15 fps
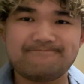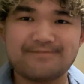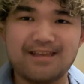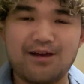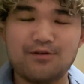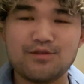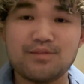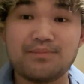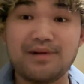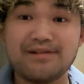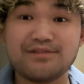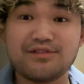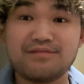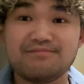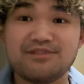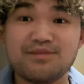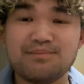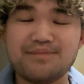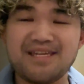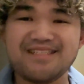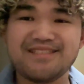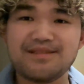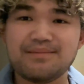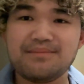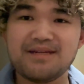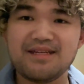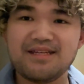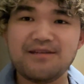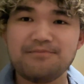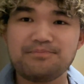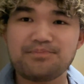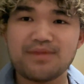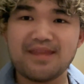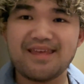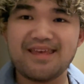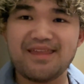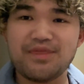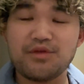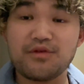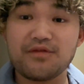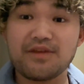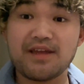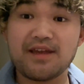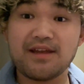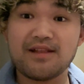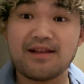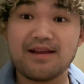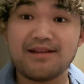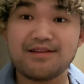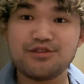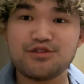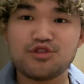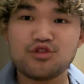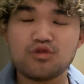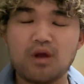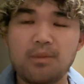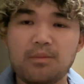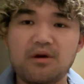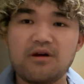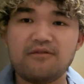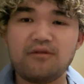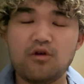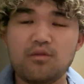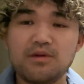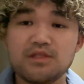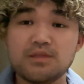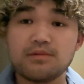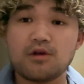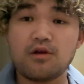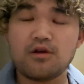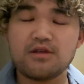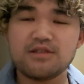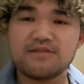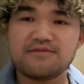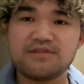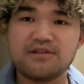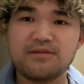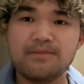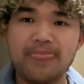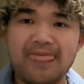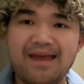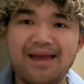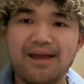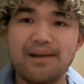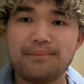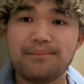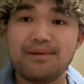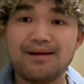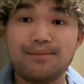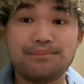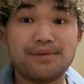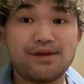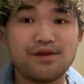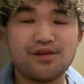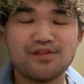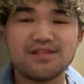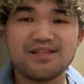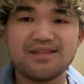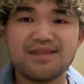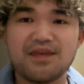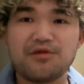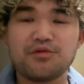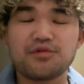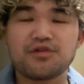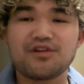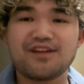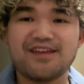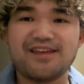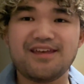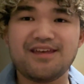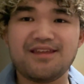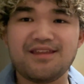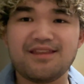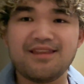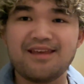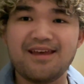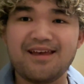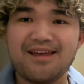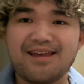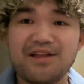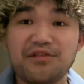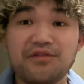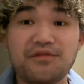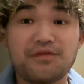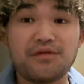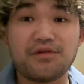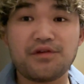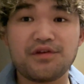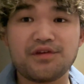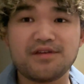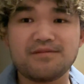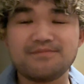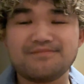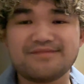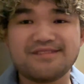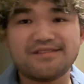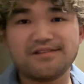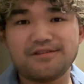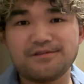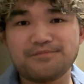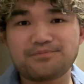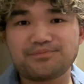was about to meet somebody in North Carolina to drop off a whole bunch of cars for them, but apparently they were in California, so